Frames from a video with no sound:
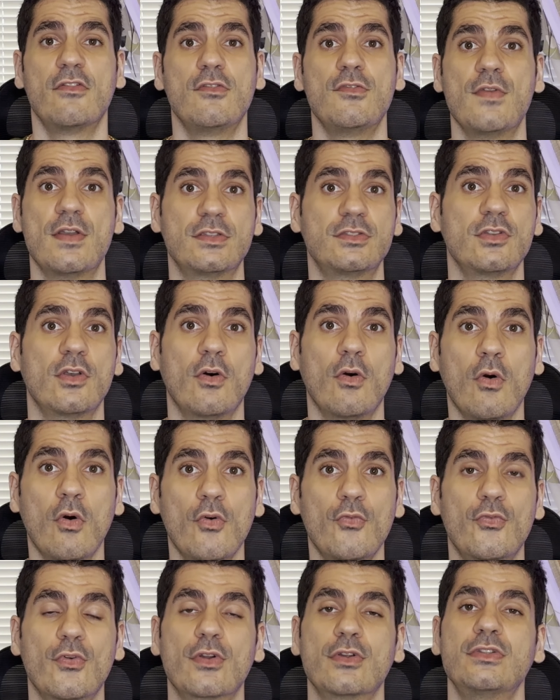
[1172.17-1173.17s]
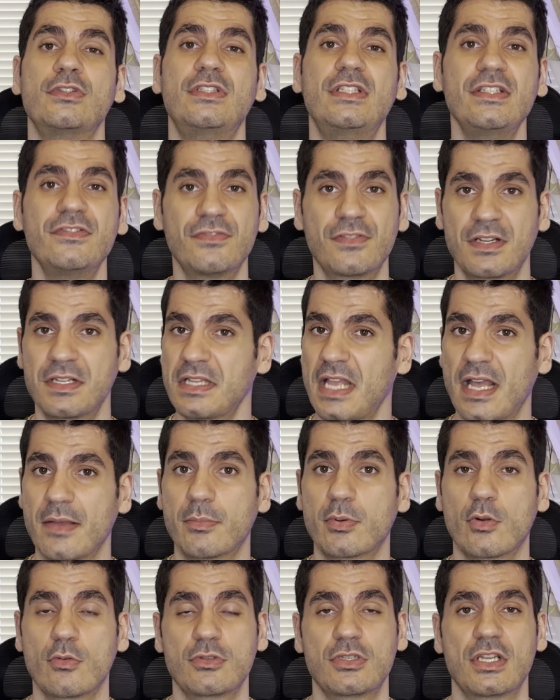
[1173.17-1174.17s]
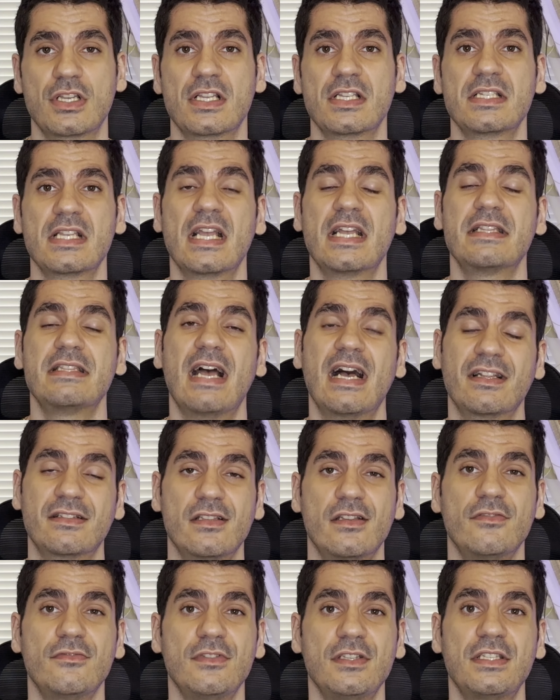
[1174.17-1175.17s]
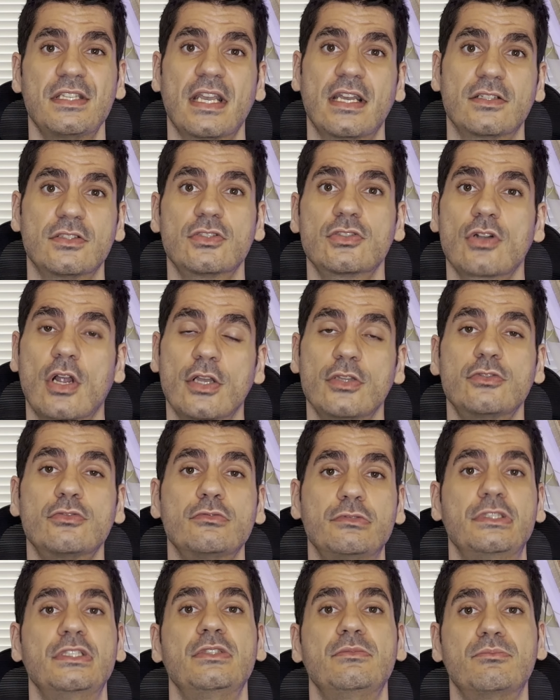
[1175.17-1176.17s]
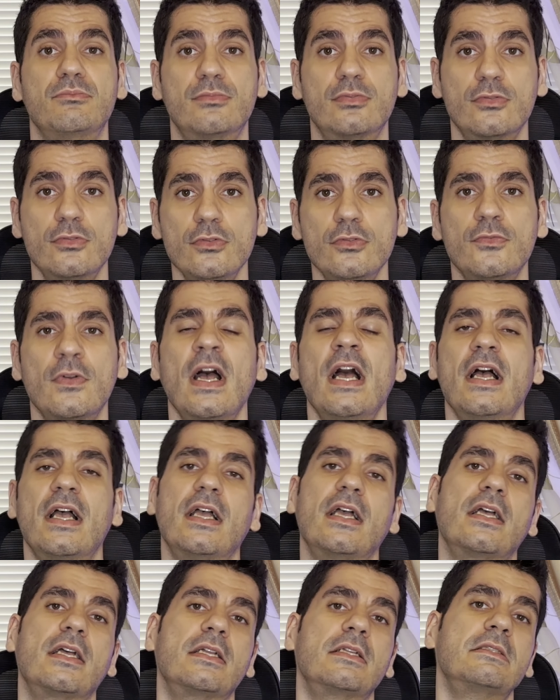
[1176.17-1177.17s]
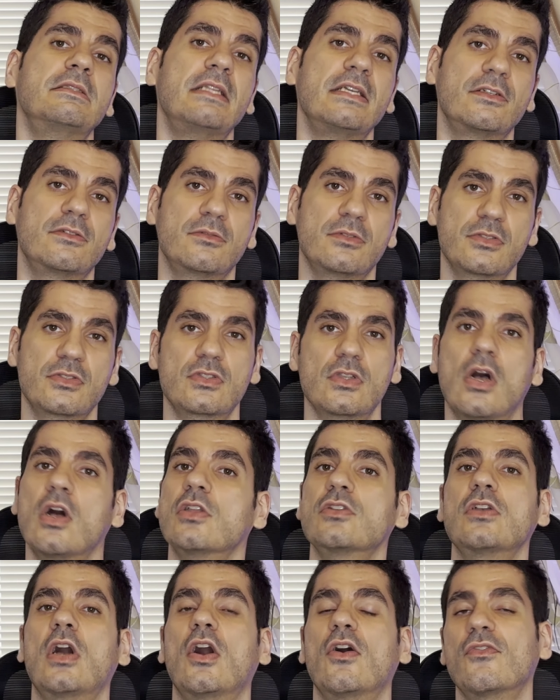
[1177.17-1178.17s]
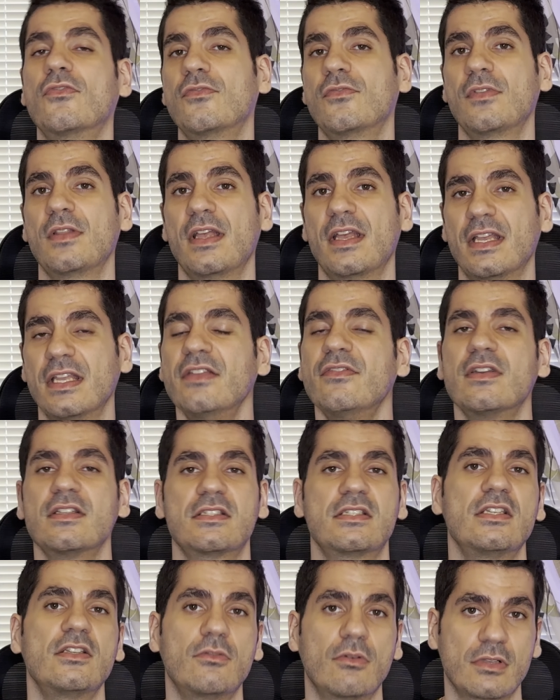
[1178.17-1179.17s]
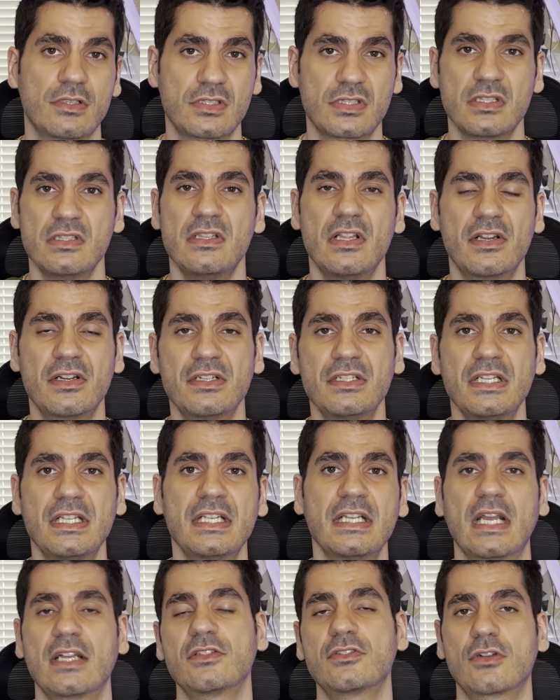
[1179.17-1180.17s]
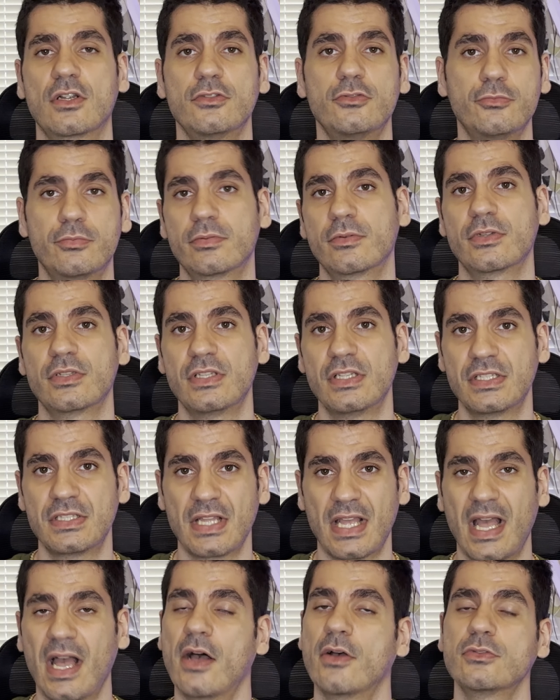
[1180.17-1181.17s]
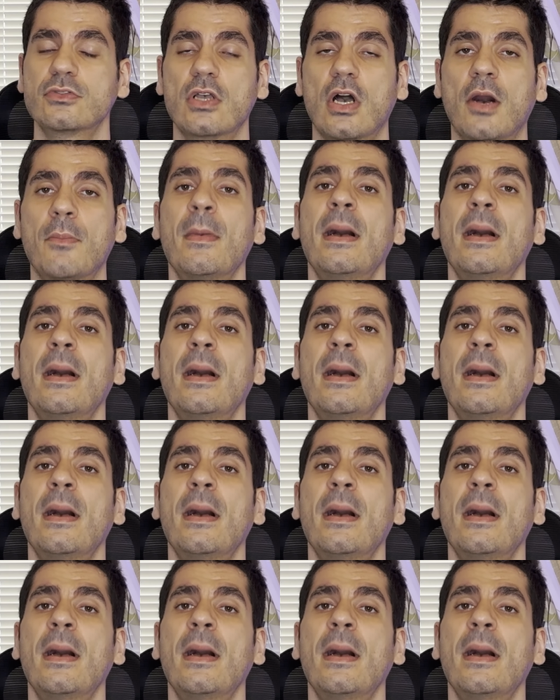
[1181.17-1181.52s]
went over different approaches that we can try to improve the result of the event sequence learning and try to predict the outcome